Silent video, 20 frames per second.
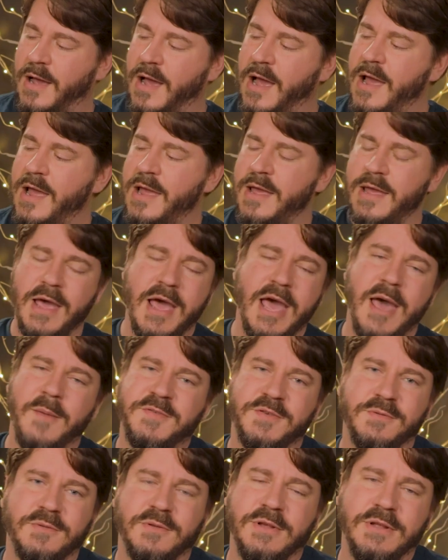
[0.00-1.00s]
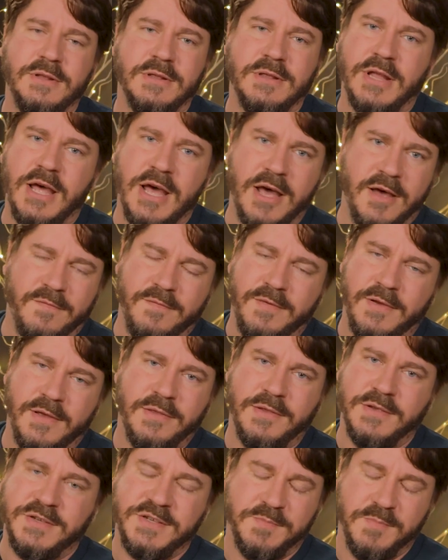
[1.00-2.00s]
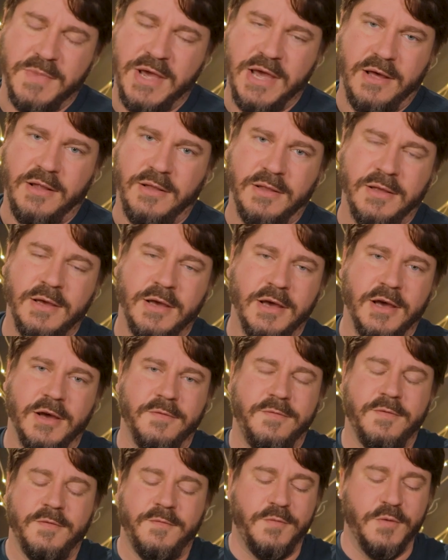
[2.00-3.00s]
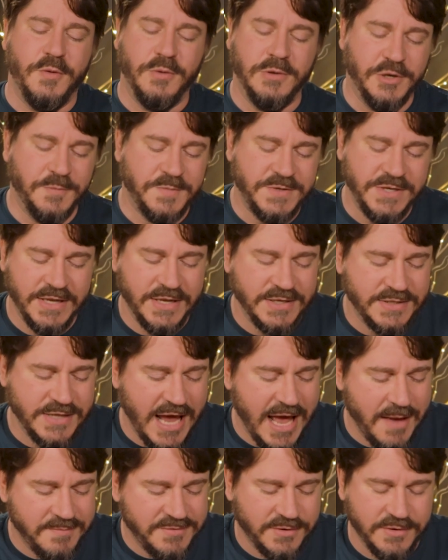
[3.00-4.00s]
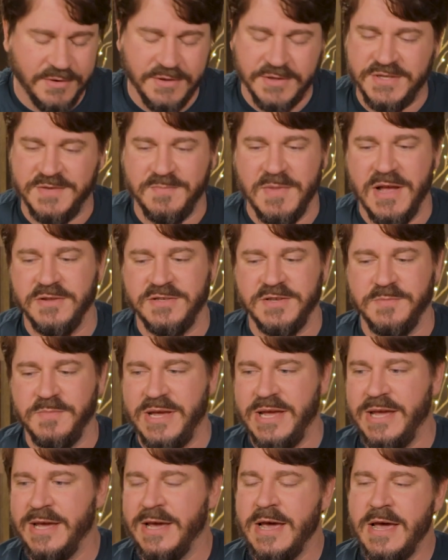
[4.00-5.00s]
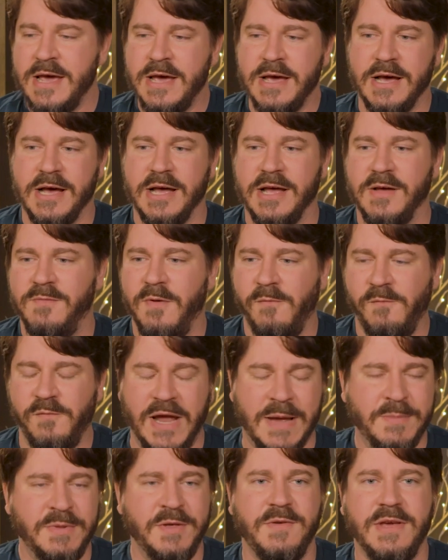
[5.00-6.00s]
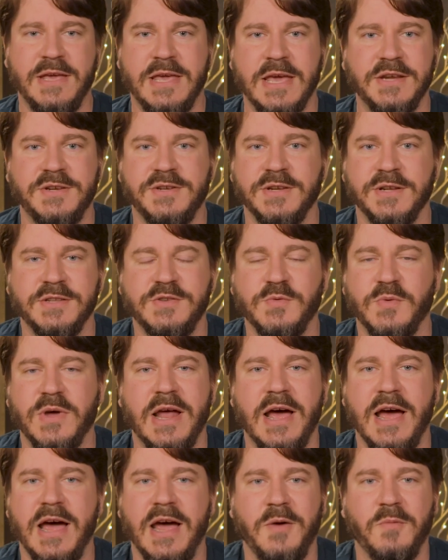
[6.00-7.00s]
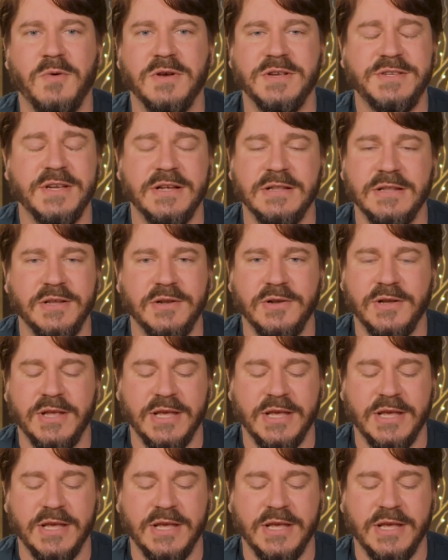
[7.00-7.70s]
I absolutely love the smell of Fruit Loops. It is absolutely the smell to me of family vacations when I was a little